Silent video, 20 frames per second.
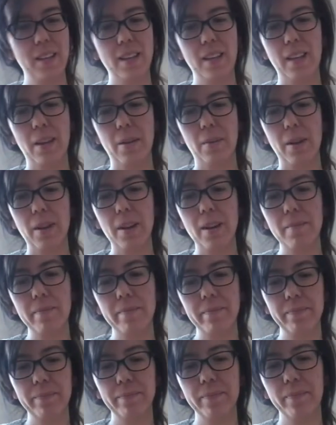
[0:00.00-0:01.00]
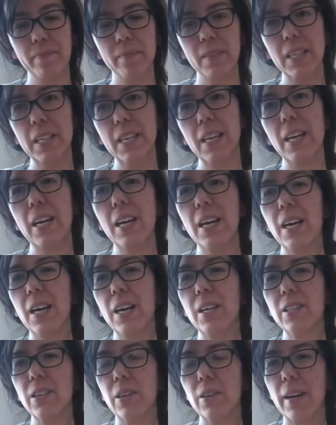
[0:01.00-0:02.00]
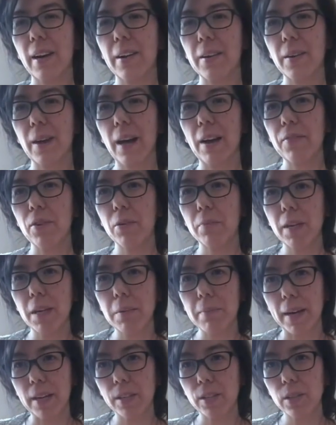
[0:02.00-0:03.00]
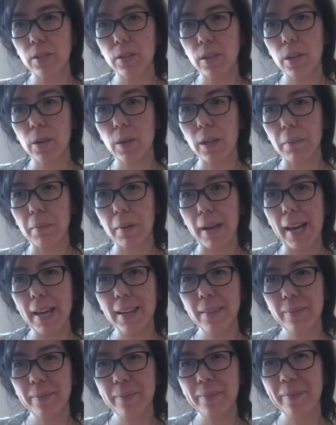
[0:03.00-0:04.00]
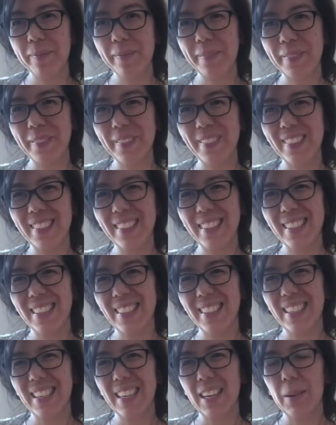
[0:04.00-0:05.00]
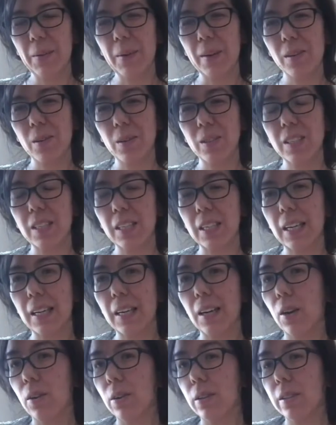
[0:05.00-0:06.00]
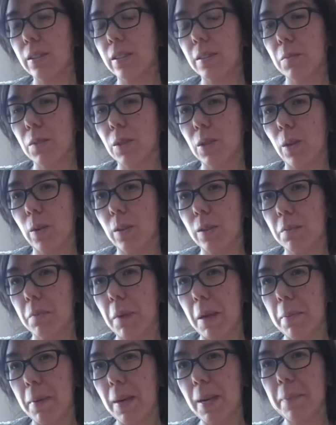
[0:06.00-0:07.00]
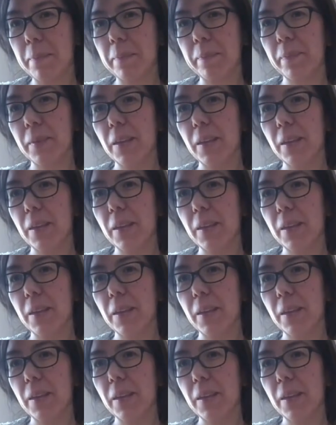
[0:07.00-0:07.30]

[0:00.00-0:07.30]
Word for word: There we are. So now you have your mini banjo that you can play when you're singing along to some songs maybe.